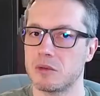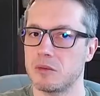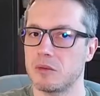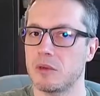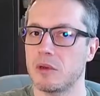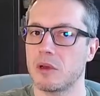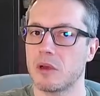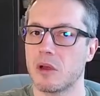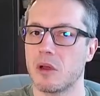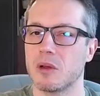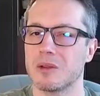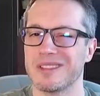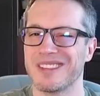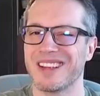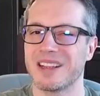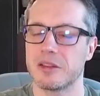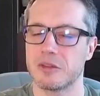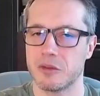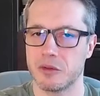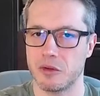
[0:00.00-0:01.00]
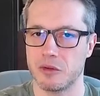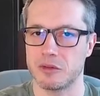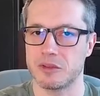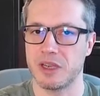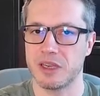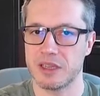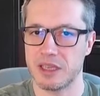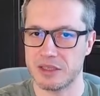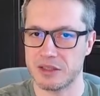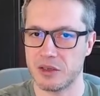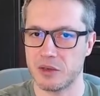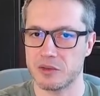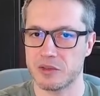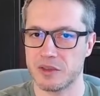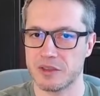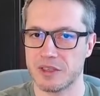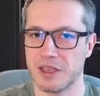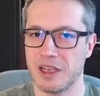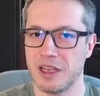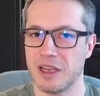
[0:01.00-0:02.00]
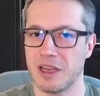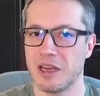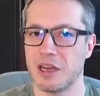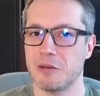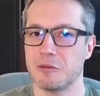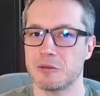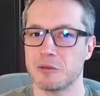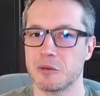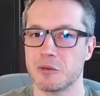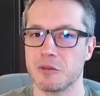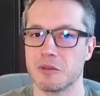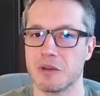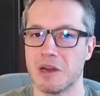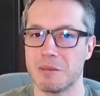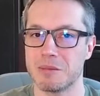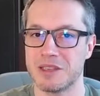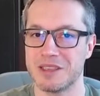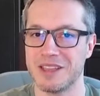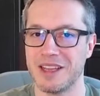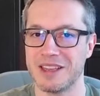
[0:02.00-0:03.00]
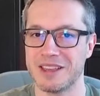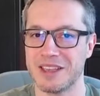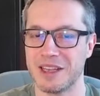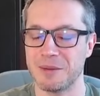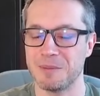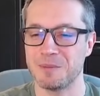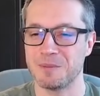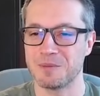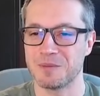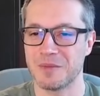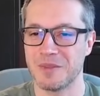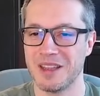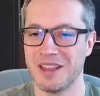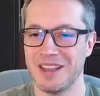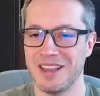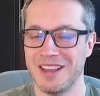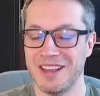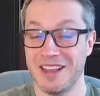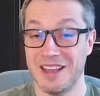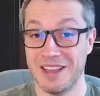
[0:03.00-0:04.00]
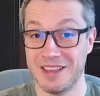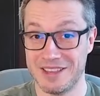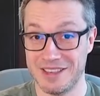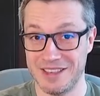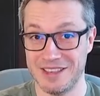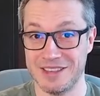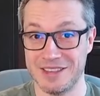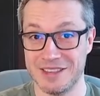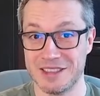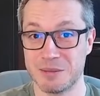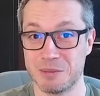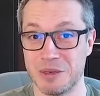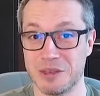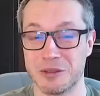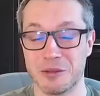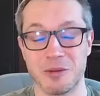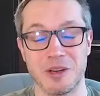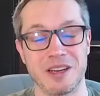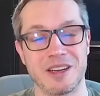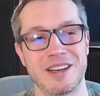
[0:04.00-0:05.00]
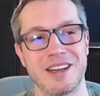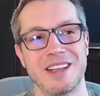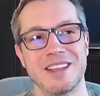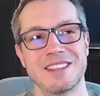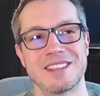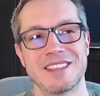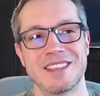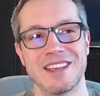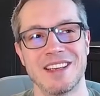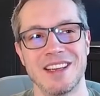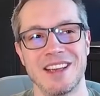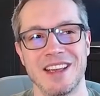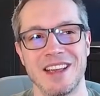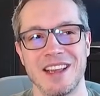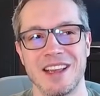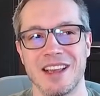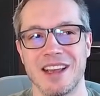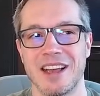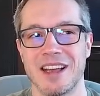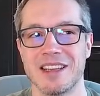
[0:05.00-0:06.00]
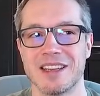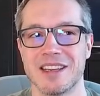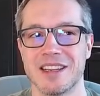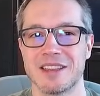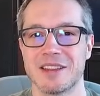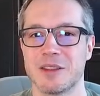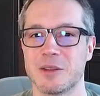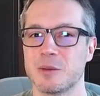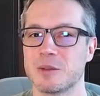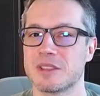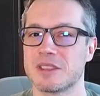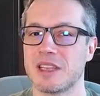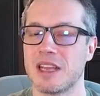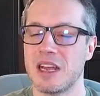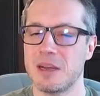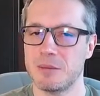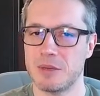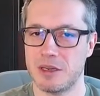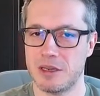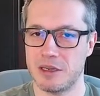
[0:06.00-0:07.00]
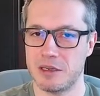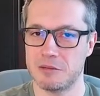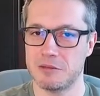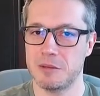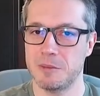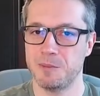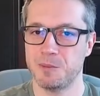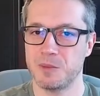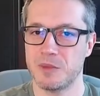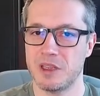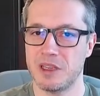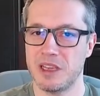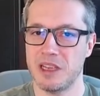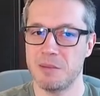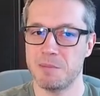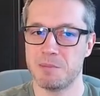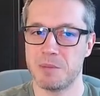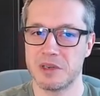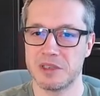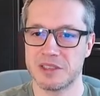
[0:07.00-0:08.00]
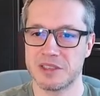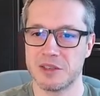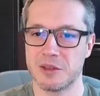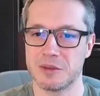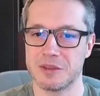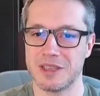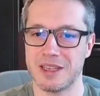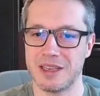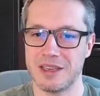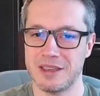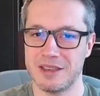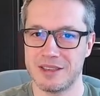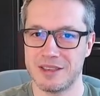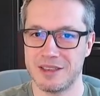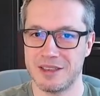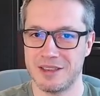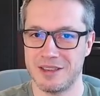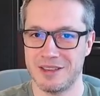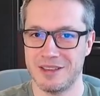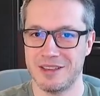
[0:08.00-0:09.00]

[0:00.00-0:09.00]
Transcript: to connect to your data sources, how to grab the data. And in this particular case, I had to somehow impersonate